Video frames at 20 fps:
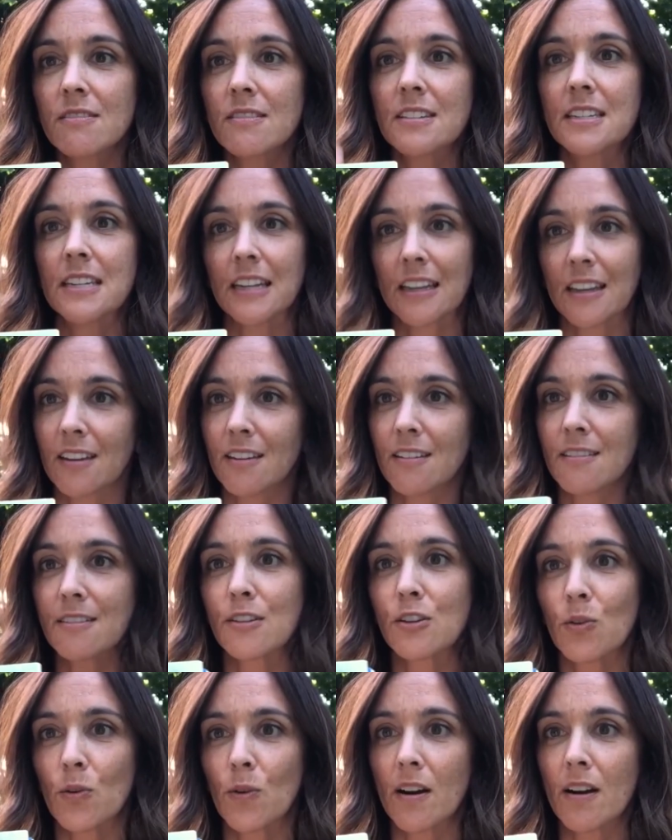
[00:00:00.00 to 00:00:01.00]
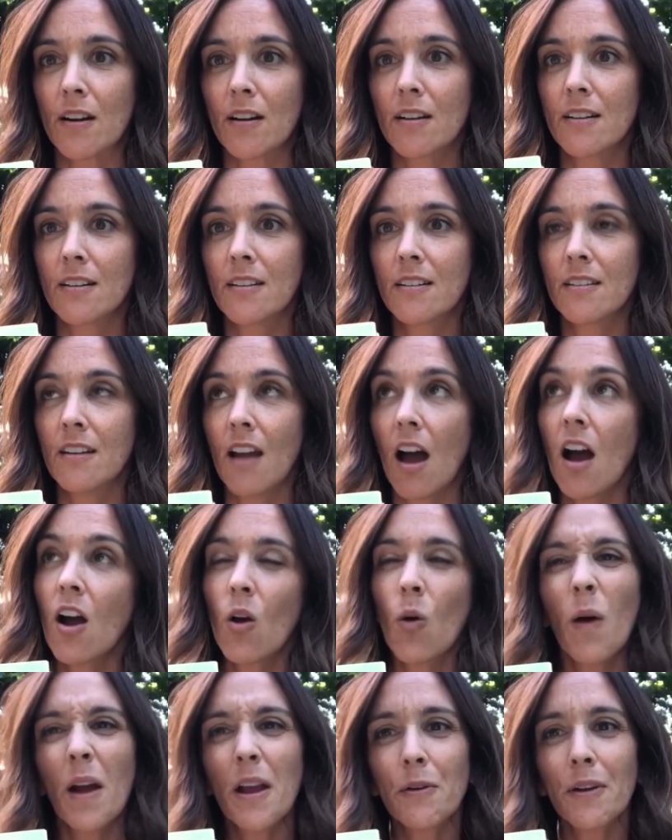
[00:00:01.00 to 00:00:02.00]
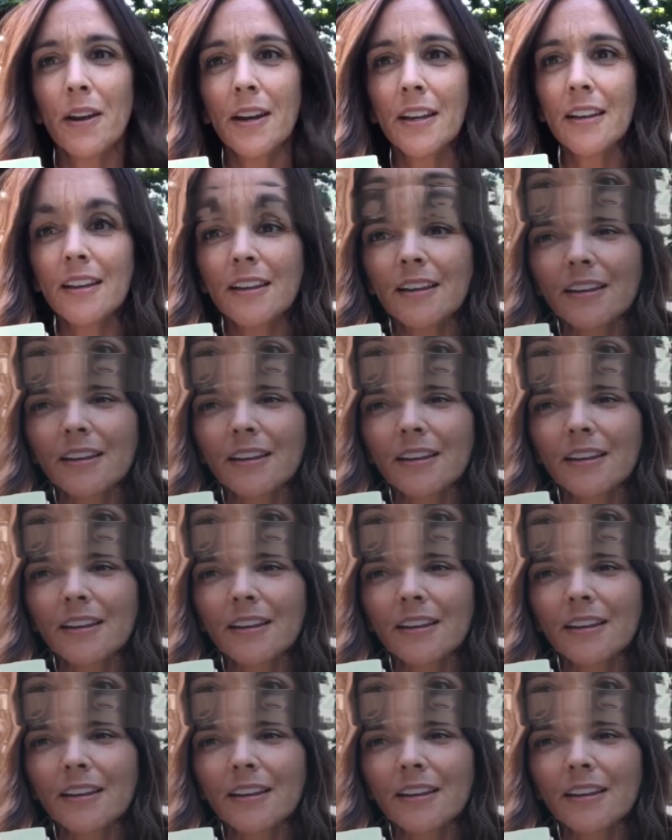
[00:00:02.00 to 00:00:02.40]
to kids who are not quite ready.